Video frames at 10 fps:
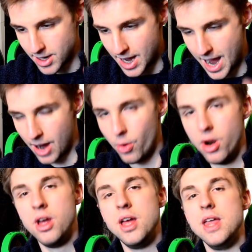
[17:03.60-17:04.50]
now,
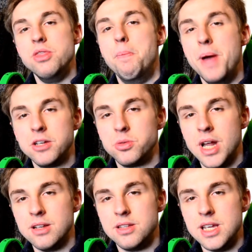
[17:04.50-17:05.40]
the pixel
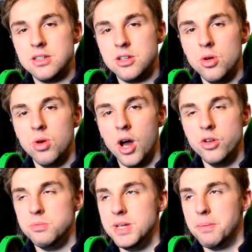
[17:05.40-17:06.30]
density is too low
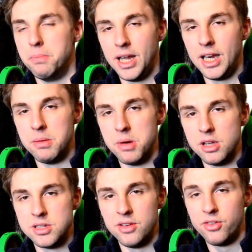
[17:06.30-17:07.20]
to be completely
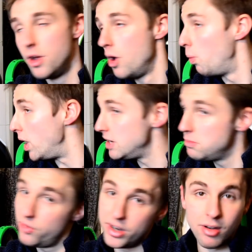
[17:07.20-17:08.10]
immersive. When you're
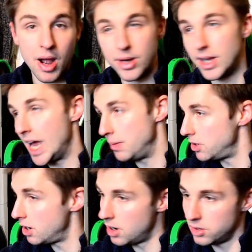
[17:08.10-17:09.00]
moving around in game, you
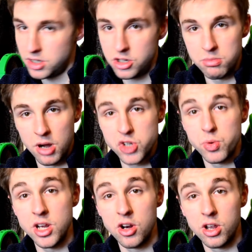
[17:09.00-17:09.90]
don't notice it too much.
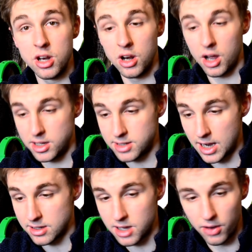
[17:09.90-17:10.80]
When you're looking at Lucky's tail
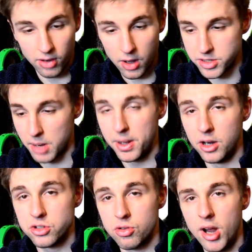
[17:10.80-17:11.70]
at stuff close up, it
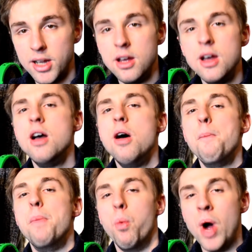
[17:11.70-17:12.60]
looks great.
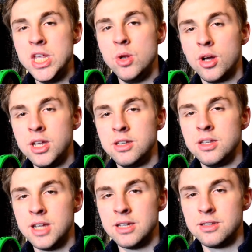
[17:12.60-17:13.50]
But when you look into the
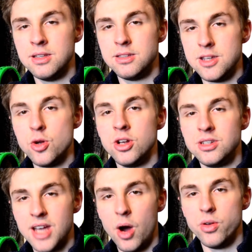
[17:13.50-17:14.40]
distance, you can
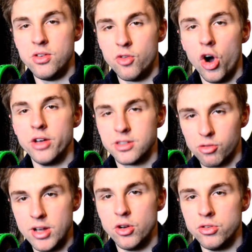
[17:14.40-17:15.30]
tell you've got a
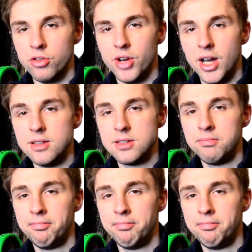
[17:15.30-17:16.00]
screen on your face.